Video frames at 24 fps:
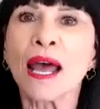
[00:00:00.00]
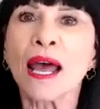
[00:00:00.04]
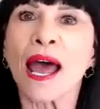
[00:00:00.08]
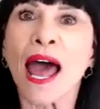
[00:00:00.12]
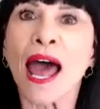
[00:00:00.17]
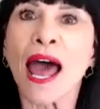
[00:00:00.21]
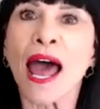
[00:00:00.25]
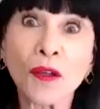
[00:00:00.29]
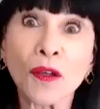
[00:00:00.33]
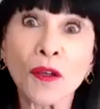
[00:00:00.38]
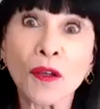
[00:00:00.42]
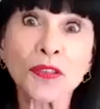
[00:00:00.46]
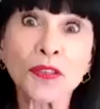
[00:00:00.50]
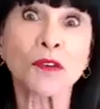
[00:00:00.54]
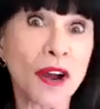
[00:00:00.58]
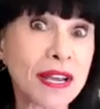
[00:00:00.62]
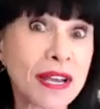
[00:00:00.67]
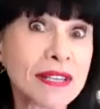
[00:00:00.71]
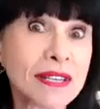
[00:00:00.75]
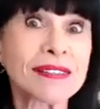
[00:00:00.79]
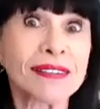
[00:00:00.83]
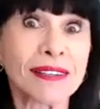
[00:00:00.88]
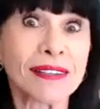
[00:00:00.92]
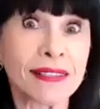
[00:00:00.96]
health
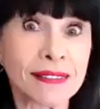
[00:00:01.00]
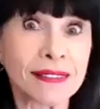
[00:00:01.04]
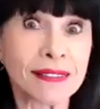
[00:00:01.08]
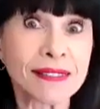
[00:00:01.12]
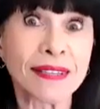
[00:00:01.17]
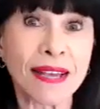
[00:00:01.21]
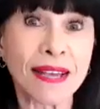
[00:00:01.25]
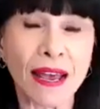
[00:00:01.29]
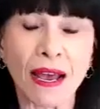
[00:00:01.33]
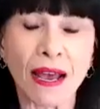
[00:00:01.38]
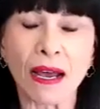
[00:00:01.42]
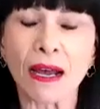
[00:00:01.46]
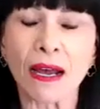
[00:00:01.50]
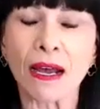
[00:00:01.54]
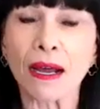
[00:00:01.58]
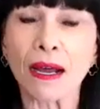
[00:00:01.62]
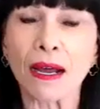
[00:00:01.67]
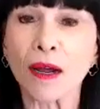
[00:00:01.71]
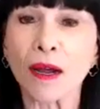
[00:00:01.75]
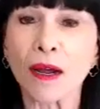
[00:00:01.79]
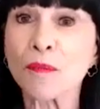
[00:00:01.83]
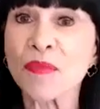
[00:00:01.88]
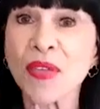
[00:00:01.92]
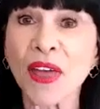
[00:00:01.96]
crisis
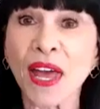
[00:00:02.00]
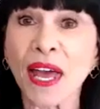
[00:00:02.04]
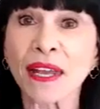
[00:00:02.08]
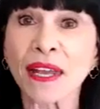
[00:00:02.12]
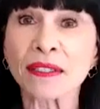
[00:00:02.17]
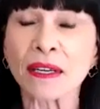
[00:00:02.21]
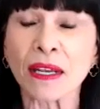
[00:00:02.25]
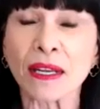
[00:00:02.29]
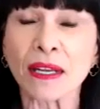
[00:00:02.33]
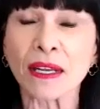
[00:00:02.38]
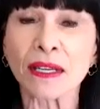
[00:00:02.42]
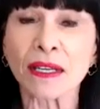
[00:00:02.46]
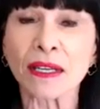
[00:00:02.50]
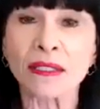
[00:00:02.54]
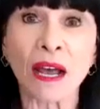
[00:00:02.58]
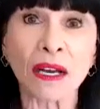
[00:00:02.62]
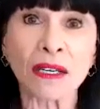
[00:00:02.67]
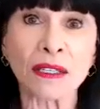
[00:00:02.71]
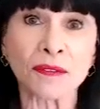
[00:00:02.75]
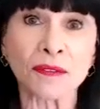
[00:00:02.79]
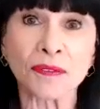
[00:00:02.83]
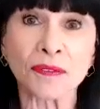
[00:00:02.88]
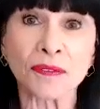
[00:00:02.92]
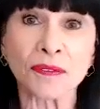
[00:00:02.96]
that
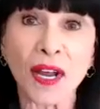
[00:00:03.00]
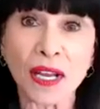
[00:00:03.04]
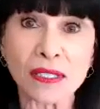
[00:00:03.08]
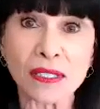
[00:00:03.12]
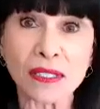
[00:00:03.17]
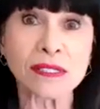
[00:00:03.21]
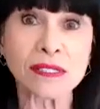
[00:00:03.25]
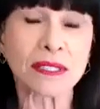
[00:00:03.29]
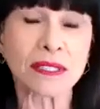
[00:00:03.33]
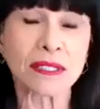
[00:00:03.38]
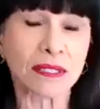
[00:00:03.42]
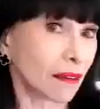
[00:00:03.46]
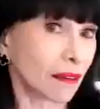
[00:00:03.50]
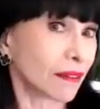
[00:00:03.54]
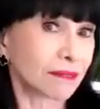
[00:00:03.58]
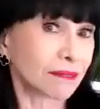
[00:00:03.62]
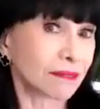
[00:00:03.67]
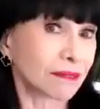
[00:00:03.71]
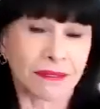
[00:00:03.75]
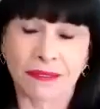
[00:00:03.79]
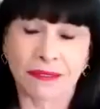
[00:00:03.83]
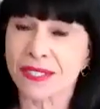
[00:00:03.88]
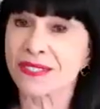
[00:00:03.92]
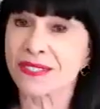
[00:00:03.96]
none of us
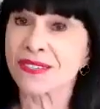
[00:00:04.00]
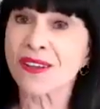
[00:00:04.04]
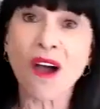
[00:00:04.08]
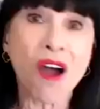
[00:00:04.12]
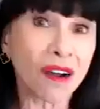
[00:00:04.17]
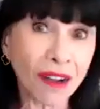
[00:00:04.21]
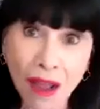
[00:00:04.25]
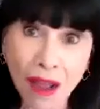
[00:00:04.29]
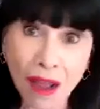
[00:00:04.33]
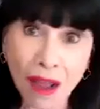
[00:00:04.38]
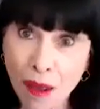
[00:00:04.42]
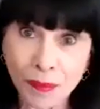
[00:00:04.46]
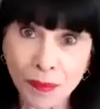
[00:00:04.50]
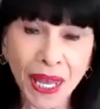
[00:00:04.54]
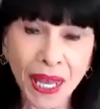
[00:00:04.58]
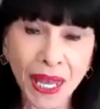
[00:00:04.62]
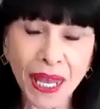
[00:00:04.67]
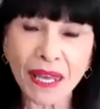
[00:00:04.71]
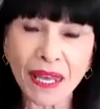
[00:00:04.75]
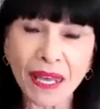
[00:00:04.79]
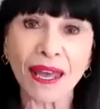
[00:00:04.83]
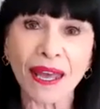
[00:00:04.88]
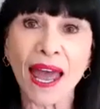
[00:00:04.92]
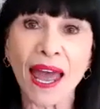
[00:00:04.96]
saw
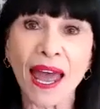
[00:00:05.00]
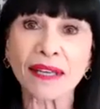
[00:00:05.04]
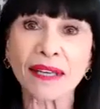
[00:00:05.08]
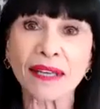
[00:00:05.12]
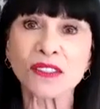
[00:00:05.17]
coming and